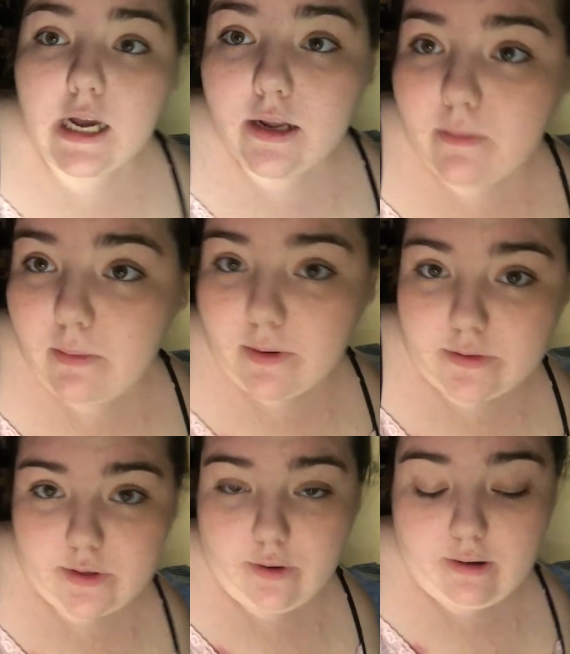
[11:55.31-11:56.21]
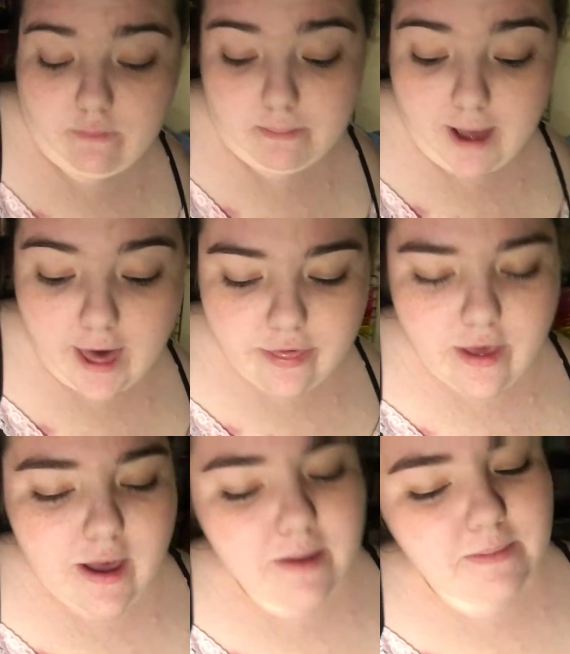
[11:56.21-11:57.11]
I am about to go have a bath
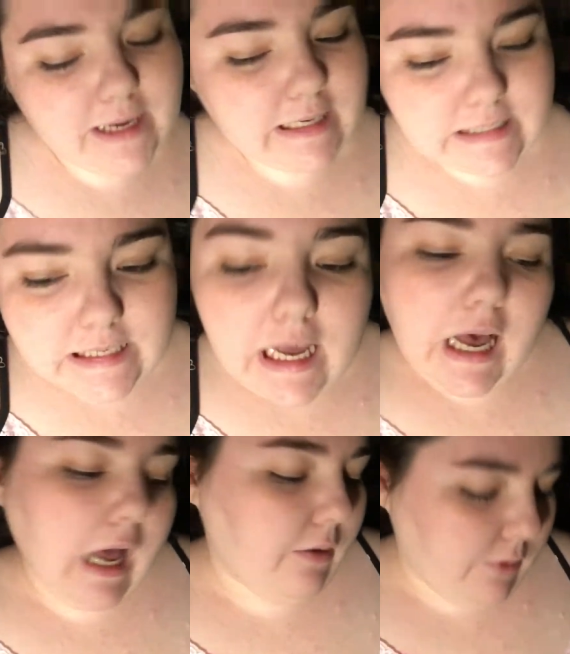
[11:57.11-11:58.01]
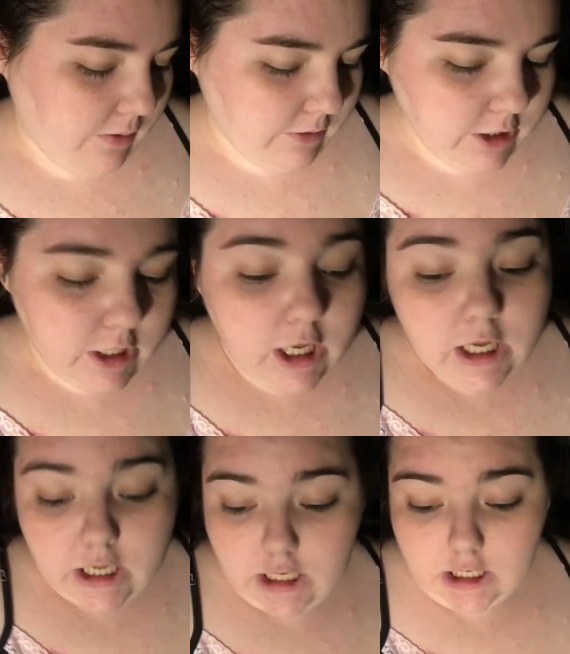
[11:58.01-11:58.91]
because I want one
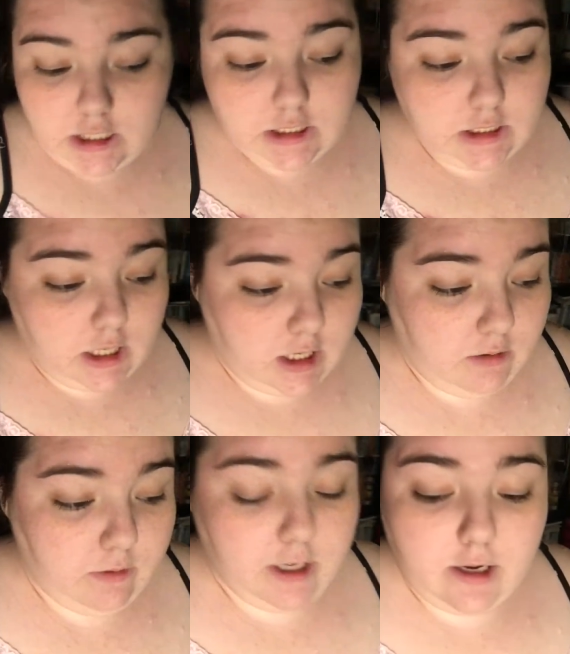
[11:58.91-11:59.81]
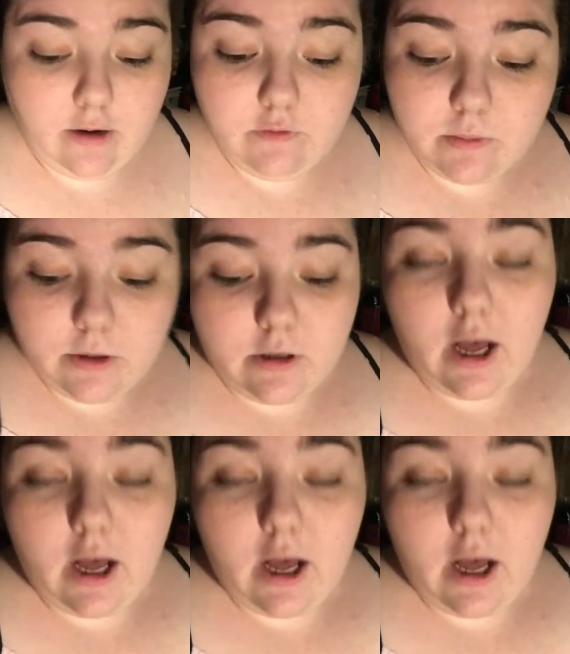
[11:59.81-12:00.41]
and I want to get comfortable.